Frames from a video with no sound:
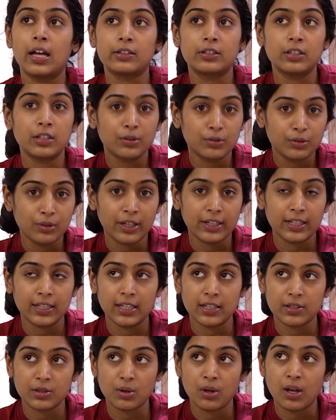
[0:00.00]
athra onnu
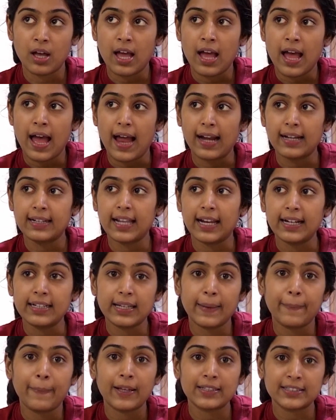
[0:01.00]
arilla, so at that
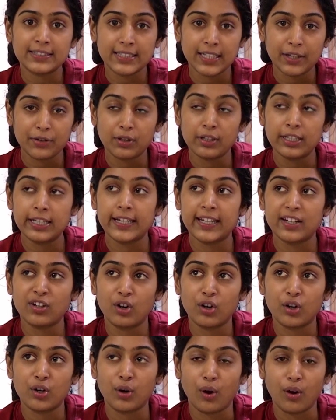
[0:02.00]
capacity I really
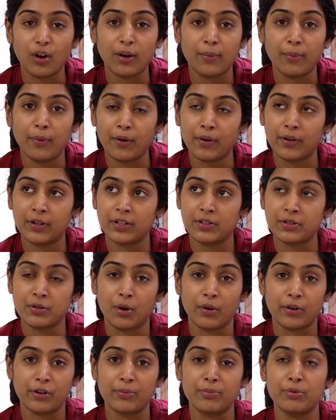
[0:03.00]
cannot talk about his
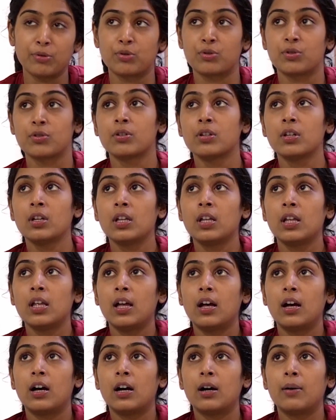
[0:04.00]
contribution.
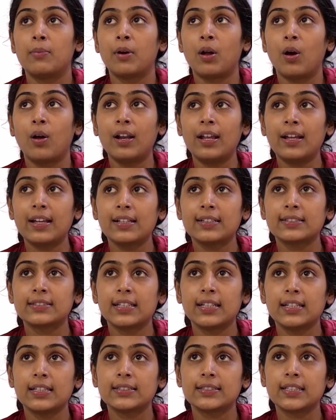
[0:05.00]
But all I can
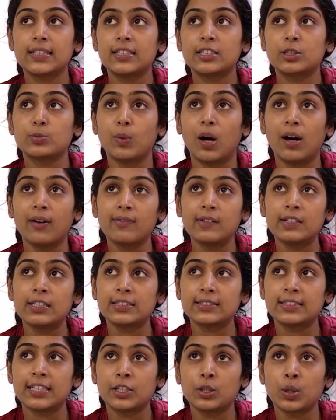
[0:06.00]
say is that it's
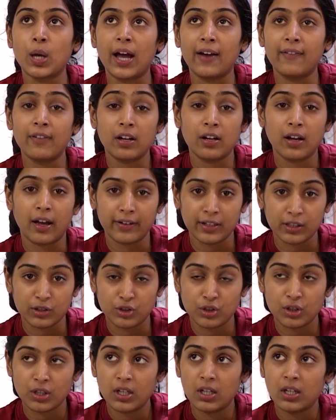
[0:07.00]
marvelous that you have a
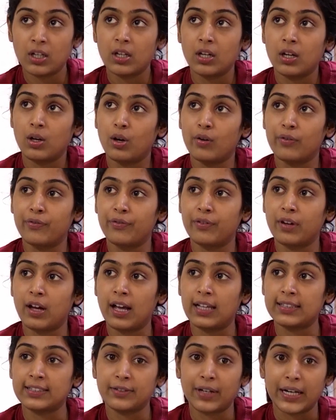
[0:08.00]
courage of
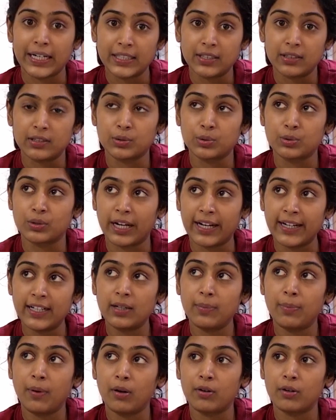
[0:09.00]
as a writer to
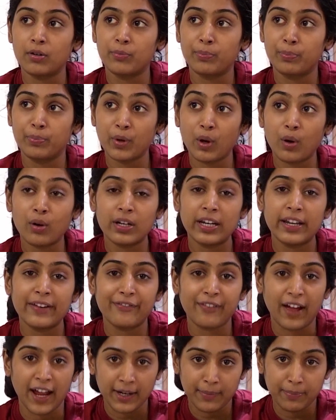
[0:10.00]
write about a purely
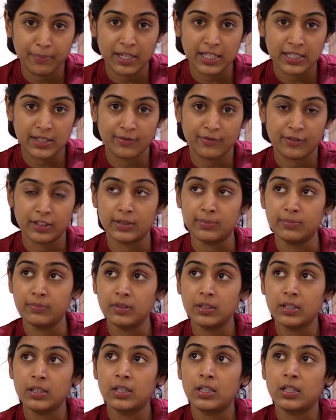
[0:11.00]
fact based film,
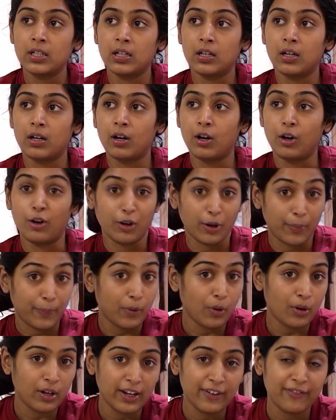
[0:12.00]
a
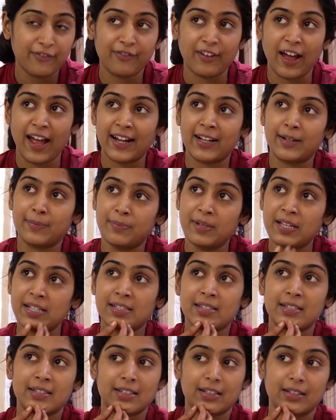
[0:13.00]
purely fact
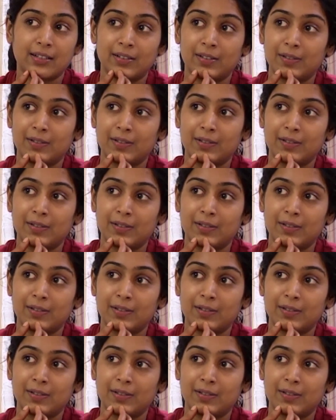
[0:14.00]
based